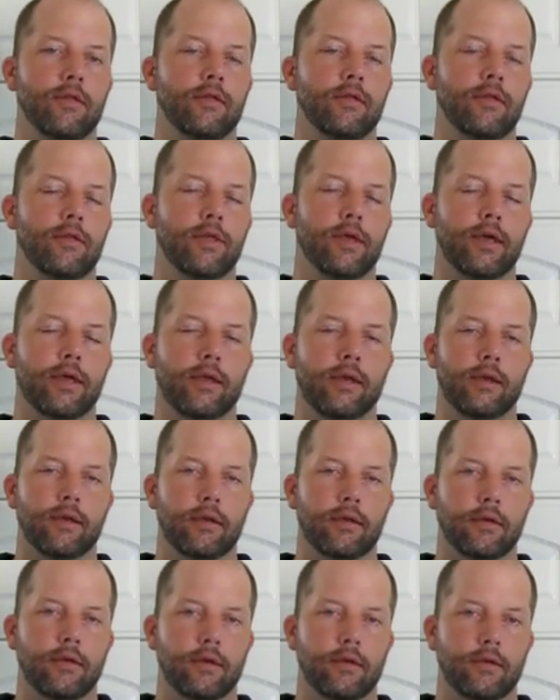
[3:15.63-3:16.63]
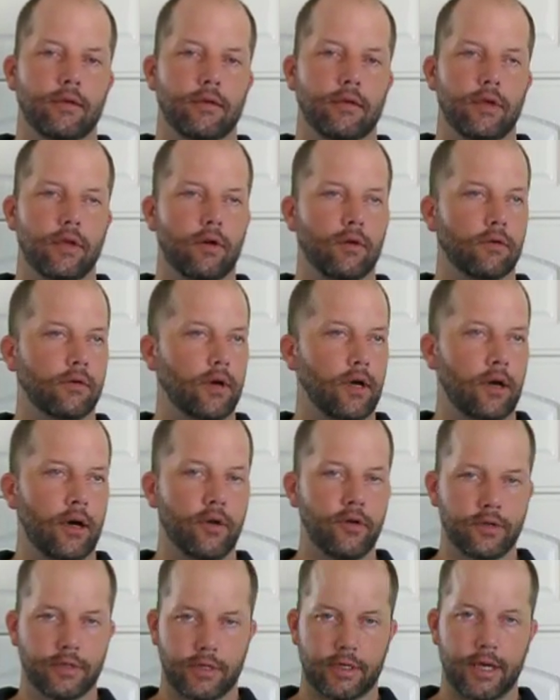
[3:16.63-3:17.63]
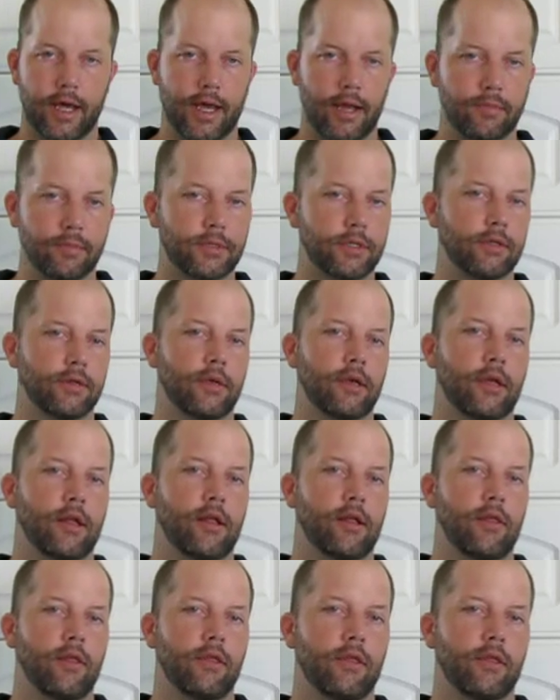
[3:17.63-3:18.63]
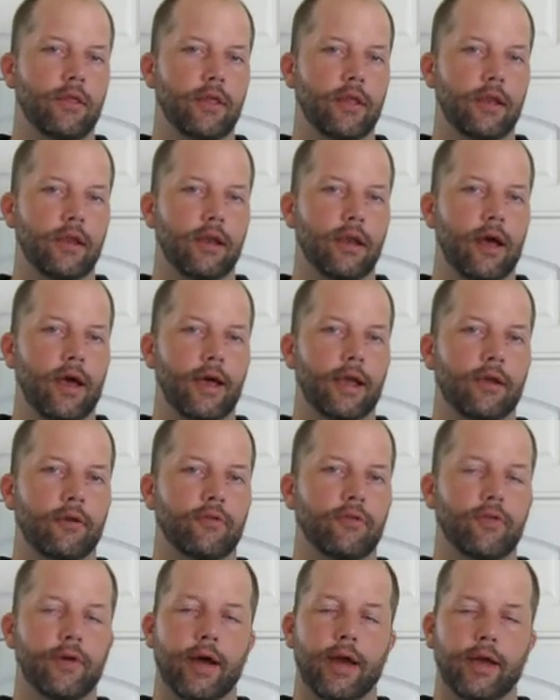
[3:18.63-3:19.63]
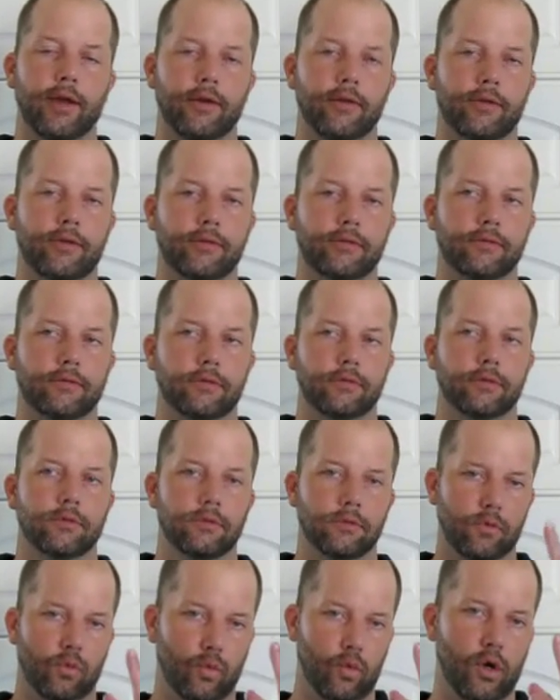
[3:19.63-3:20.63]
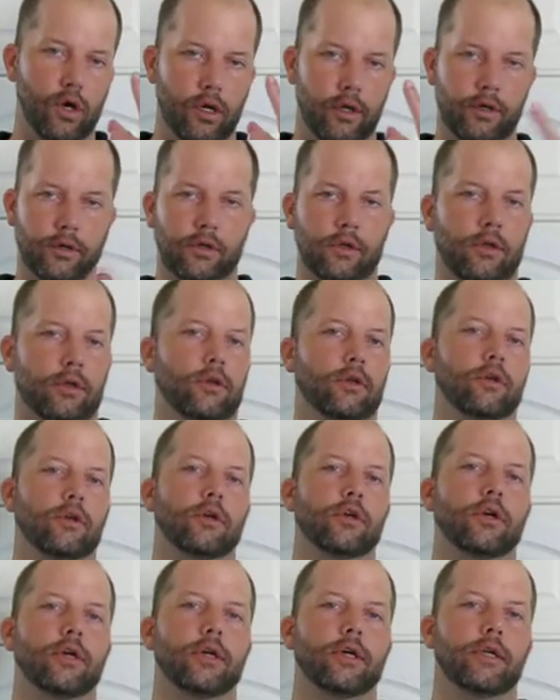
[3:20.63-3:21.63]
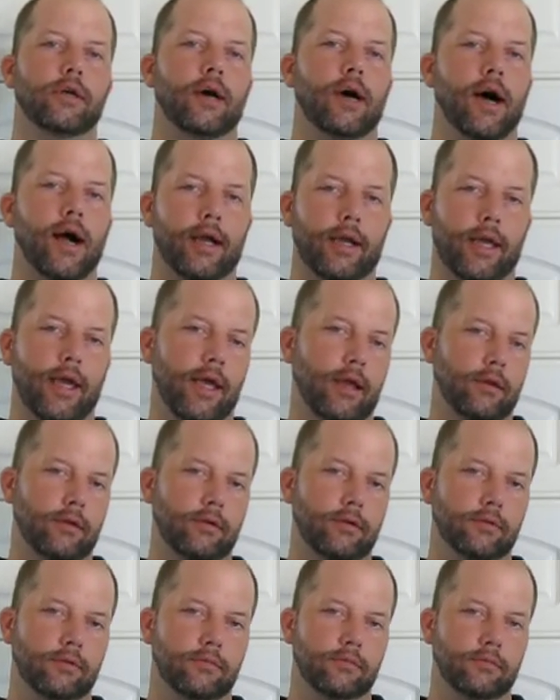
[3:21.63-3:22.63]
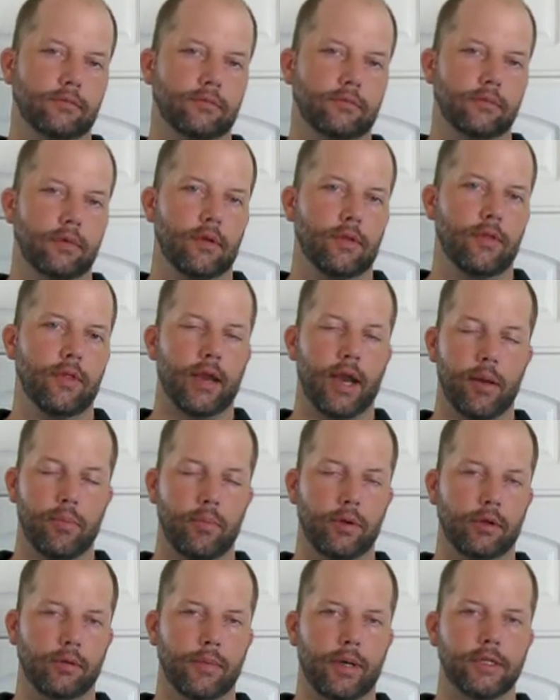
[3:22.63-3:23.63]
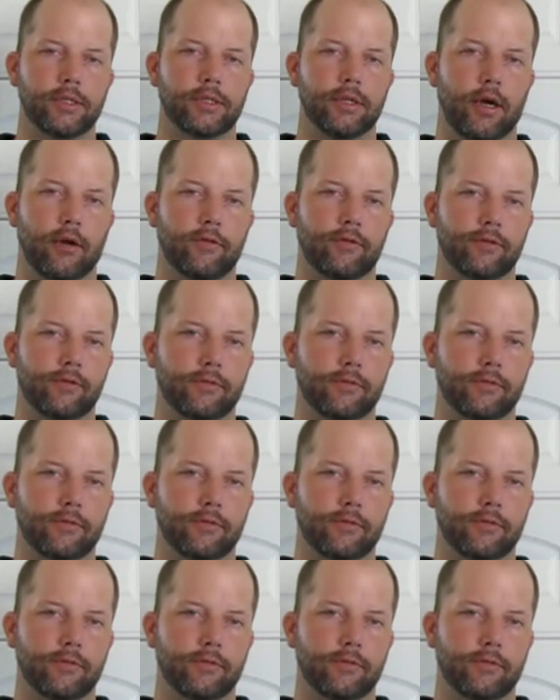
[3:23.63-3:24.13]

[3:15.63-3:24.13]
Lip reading: than, you know, hundreds of times than I can find one good hawk handle that I build myself.